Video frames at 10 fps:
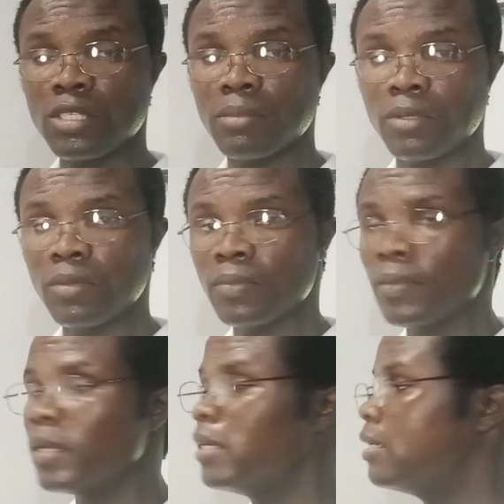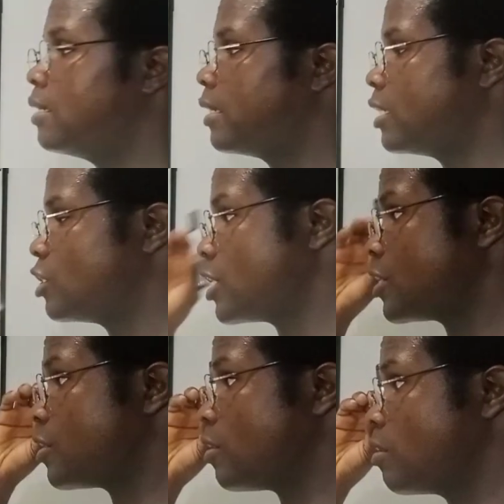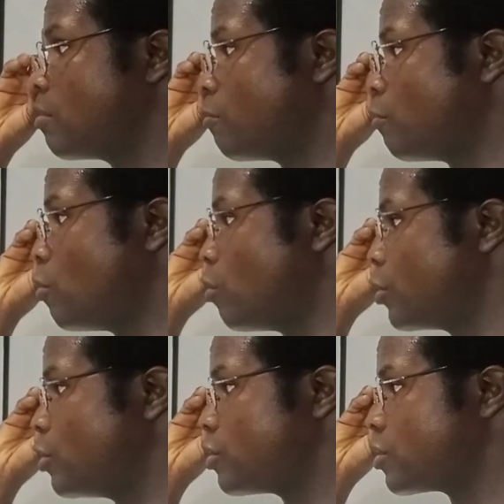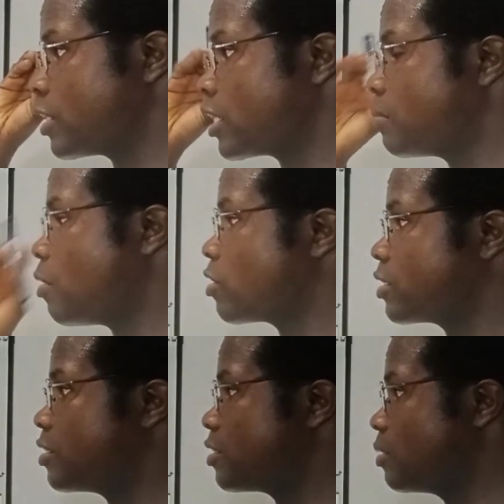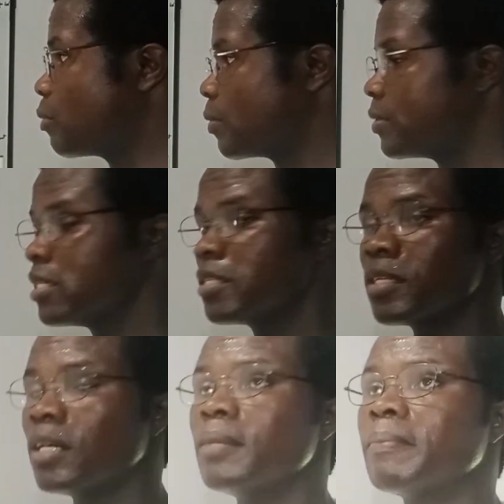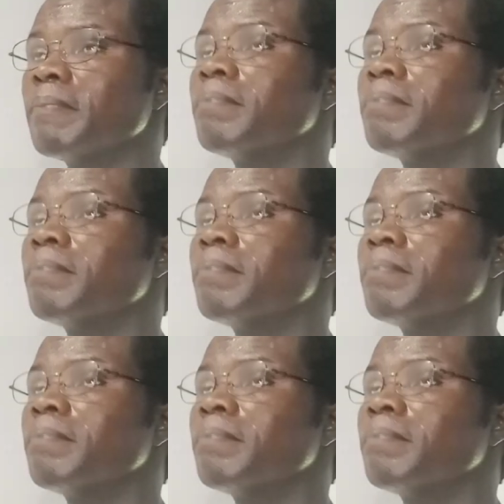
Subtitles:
suitable in general for use in composites. The properties are